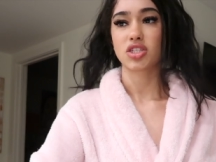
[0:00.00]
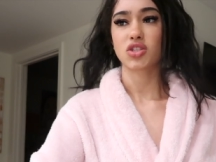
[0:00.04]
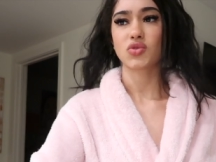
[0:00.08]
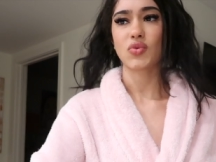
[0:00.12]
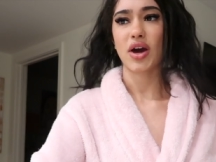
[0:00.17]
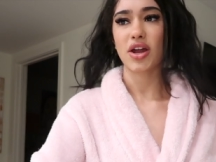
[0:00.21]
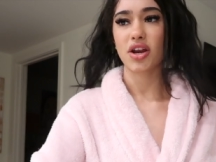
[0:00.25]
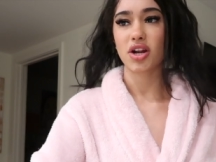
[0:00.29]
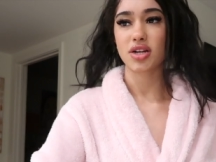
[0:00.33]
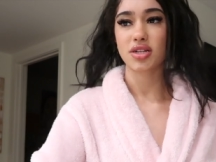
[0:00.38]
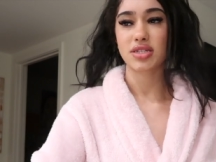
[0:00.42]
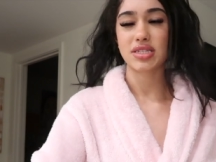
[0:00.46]

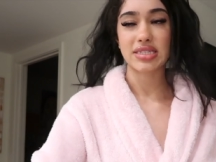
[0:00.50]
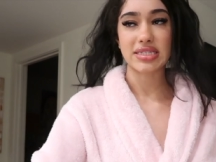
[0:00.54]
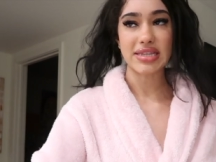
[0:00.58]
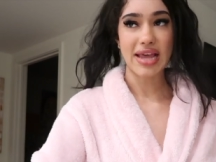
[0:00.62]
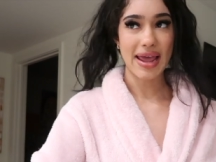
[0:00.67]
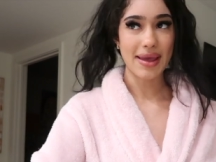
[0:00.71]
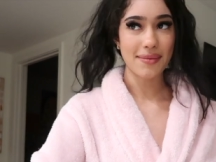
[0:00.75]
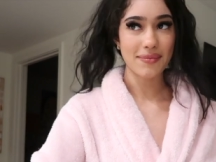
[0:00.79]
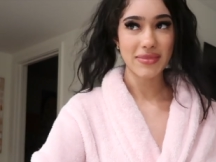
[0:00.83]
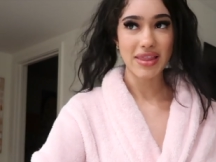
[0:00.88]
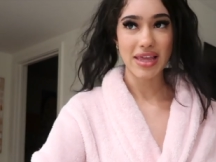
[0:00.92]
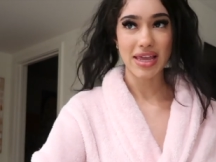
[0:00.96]
Sweaters,
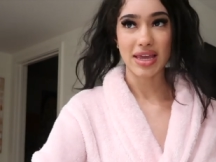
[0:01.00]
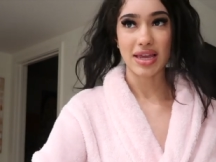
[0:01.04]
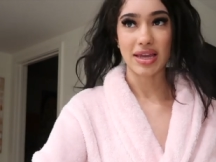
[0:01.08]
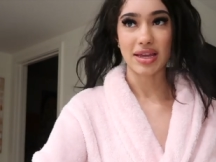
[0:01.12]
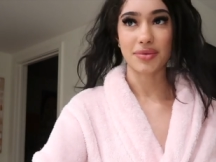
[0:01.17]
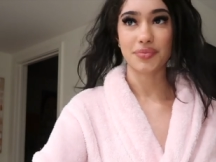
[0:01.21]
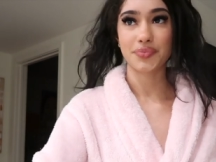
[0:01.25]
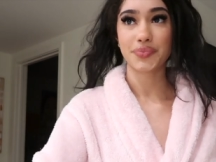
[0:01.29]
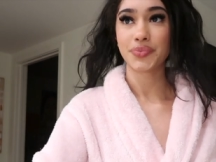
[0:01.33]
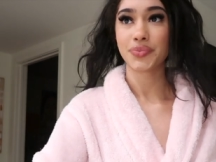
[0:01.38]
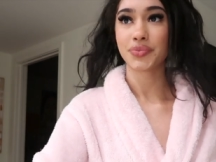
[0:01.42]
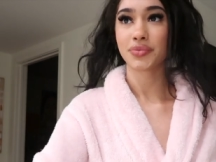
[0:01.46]
same
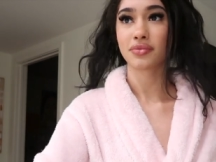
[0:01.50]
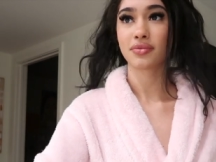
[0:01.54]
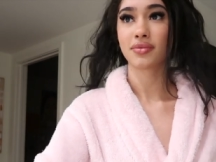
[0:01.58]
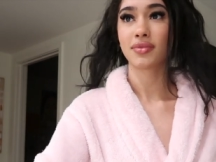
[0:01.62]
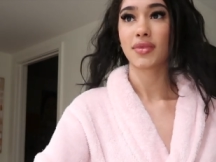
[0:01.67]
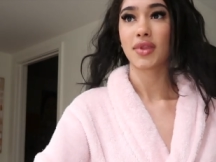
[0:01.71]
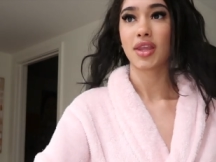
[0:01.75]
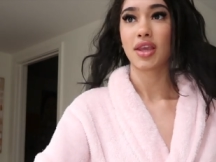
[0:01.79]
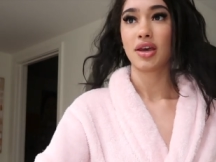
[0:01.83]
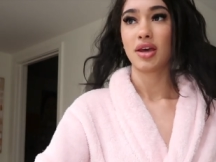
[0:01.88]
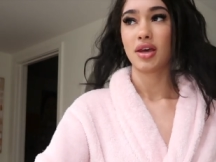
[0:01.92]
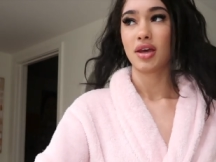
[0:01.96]
thing.
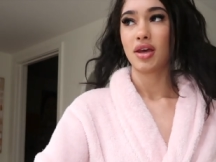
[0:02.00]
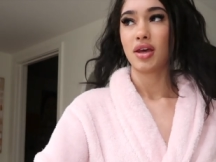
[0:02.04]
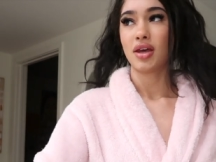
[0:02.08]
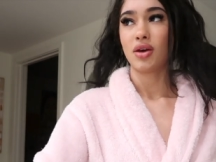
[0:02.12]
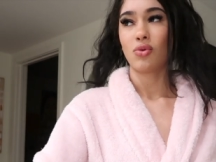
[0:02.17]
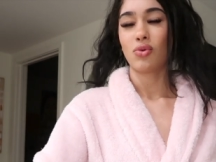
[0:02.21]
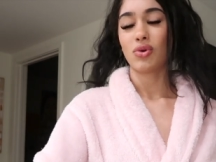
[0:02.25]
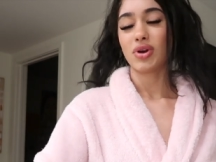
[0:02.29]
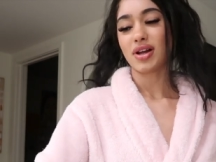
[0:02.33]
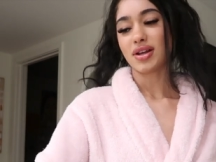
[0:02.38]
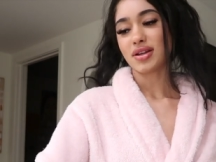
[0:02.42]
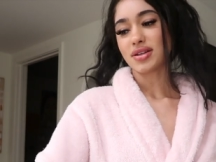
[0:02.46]

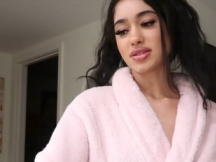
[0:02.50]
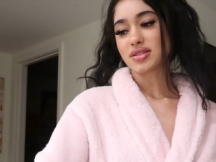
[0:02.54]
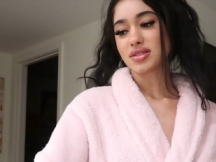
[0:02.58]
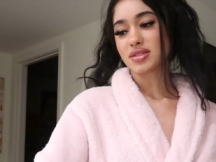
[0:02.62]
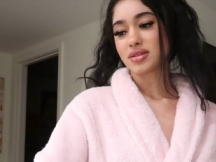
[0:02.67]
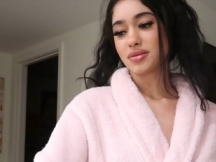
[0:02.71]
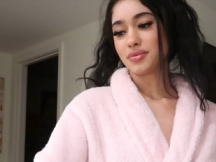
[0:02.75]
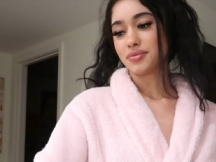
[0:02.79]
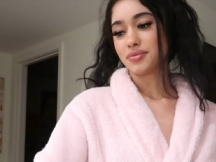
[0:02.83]
What else?